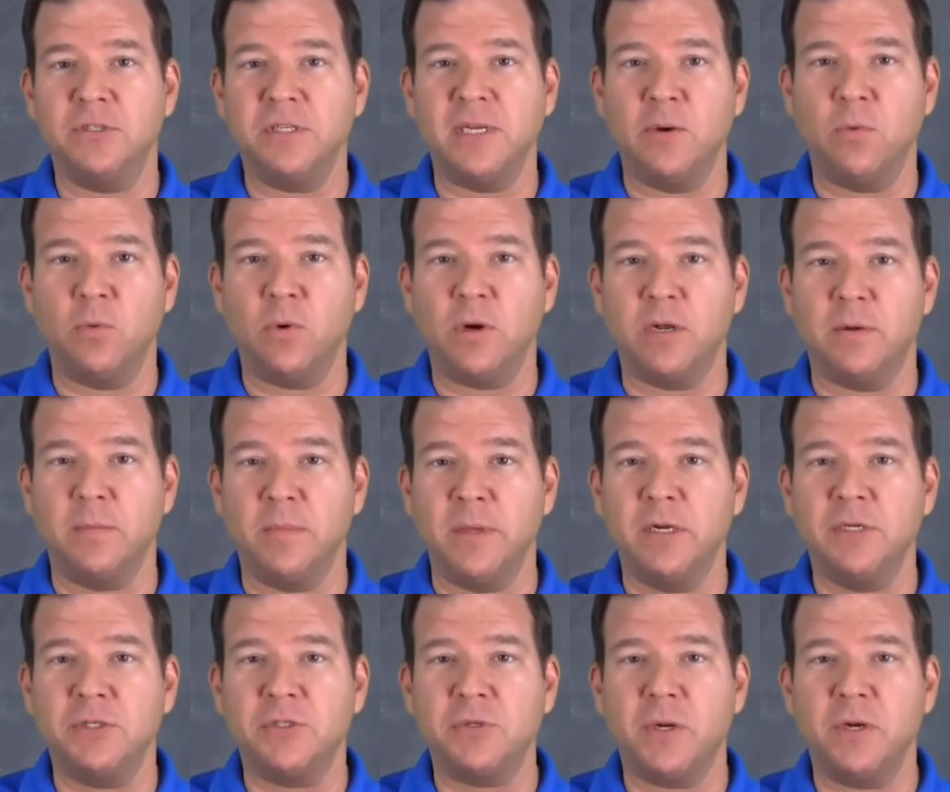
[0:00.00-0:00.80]
network
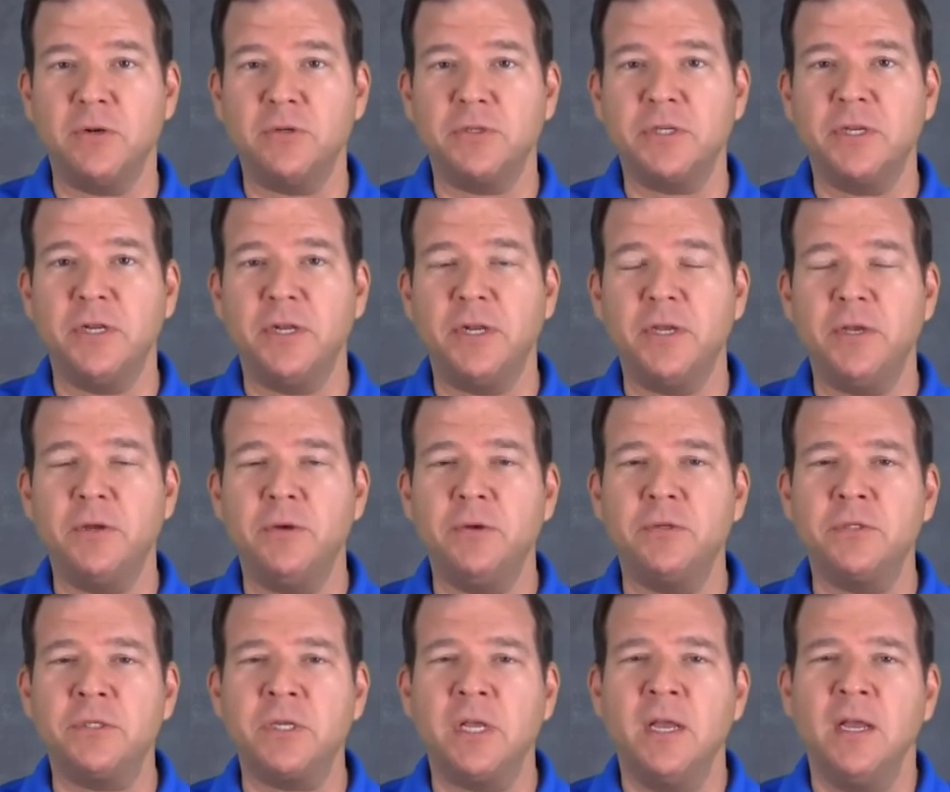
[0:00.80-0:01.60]
administrators could
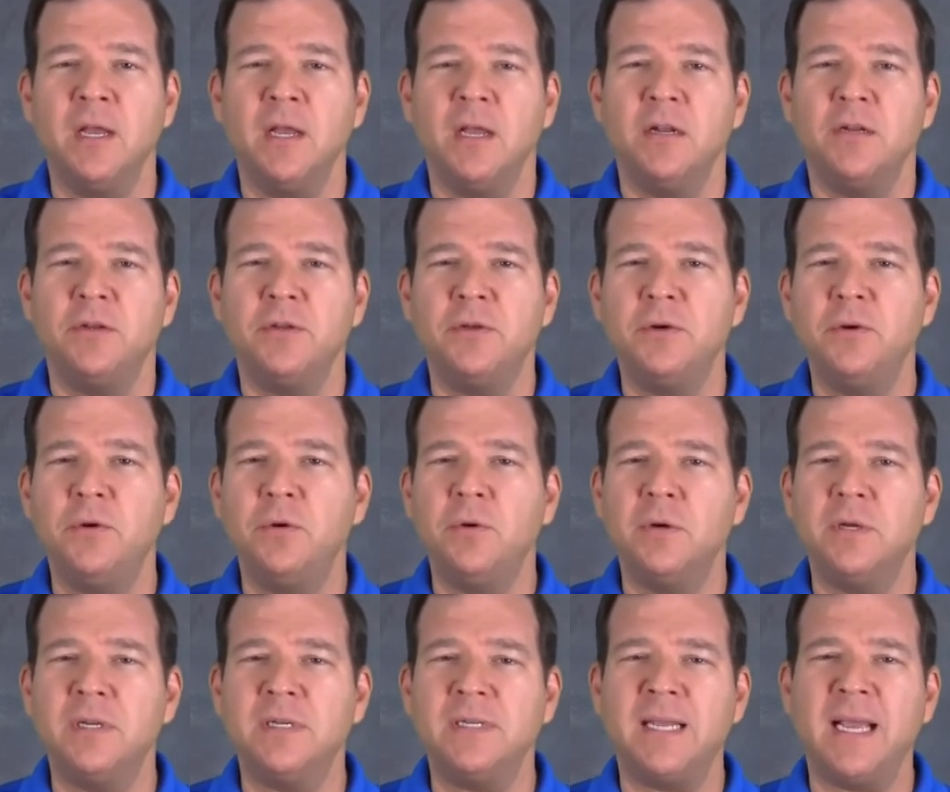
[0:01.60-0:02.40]
use
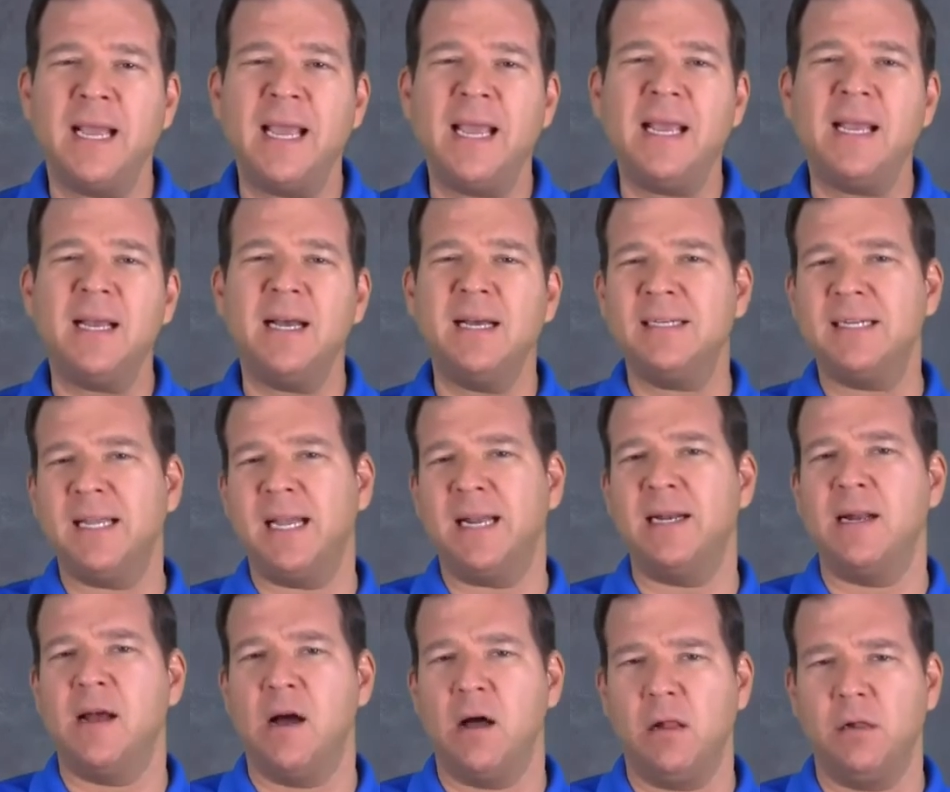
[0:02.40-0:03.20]
to take a
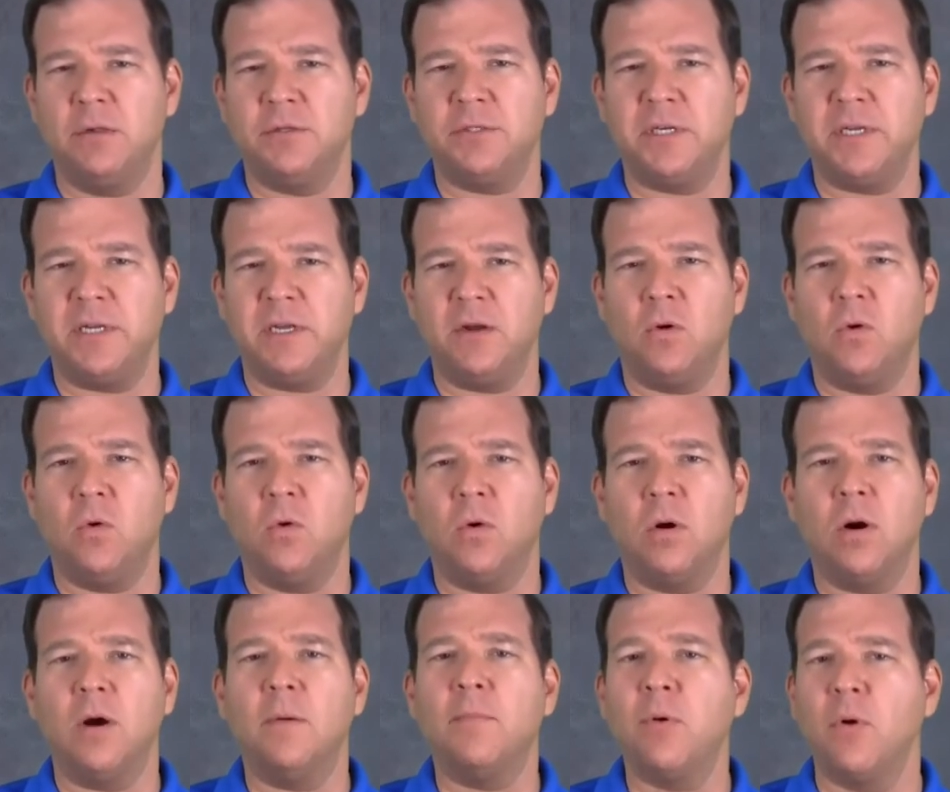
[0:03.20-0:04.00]
technology
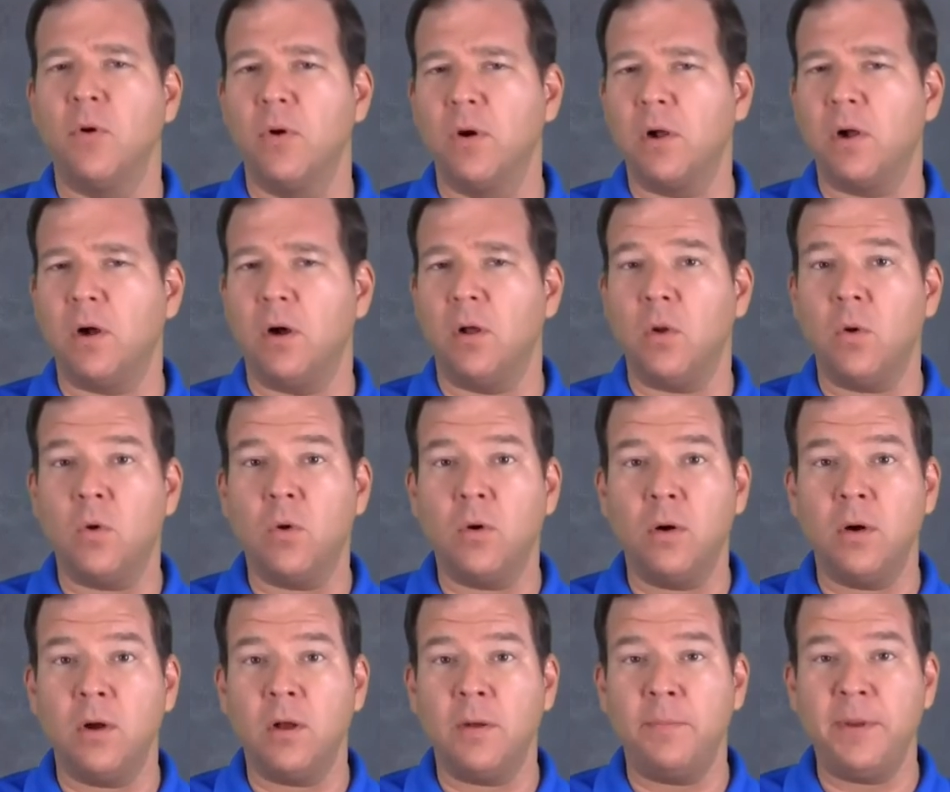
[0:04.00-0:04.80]
or a protocol
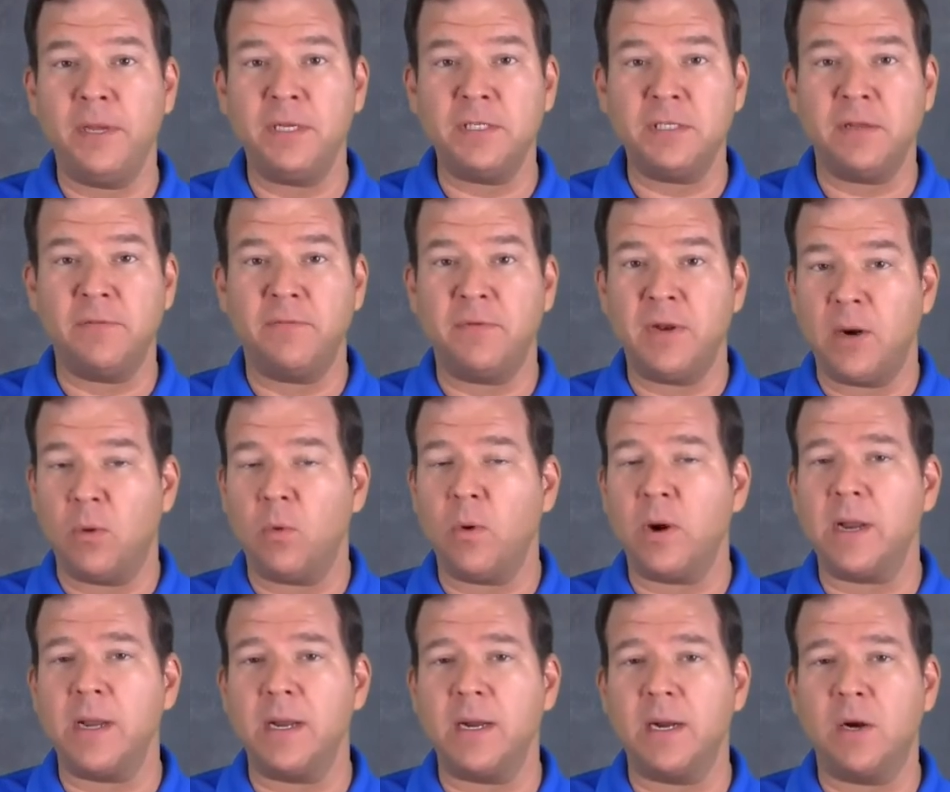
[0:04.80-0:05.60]
or a piece of
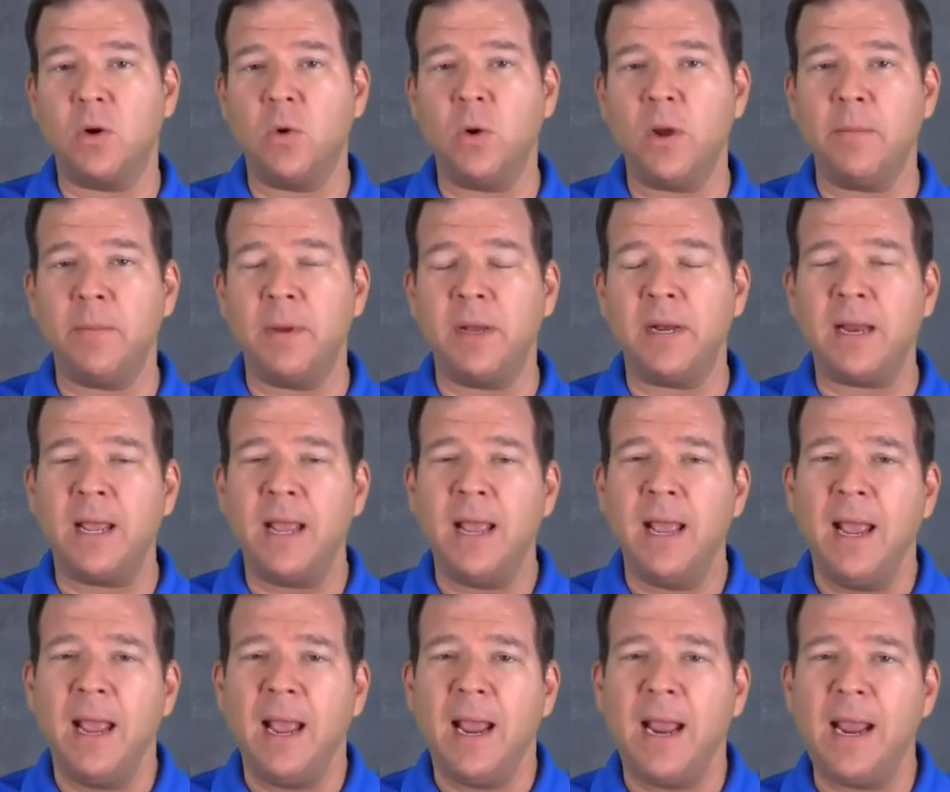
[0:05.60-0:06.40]
networking equipment
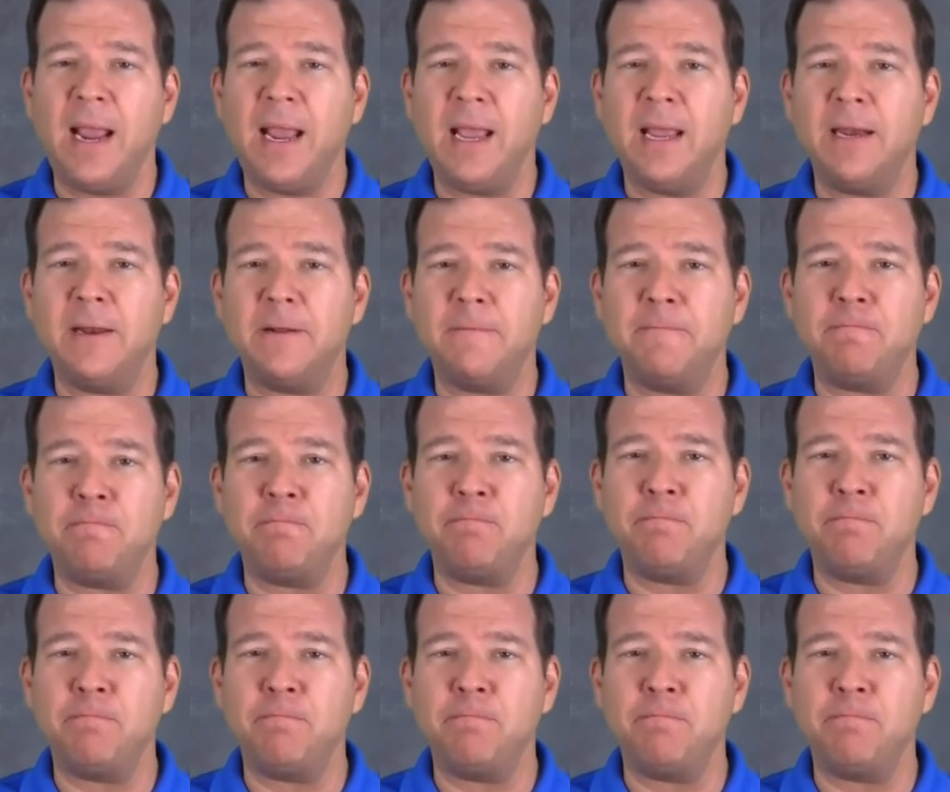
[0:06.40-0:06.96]
and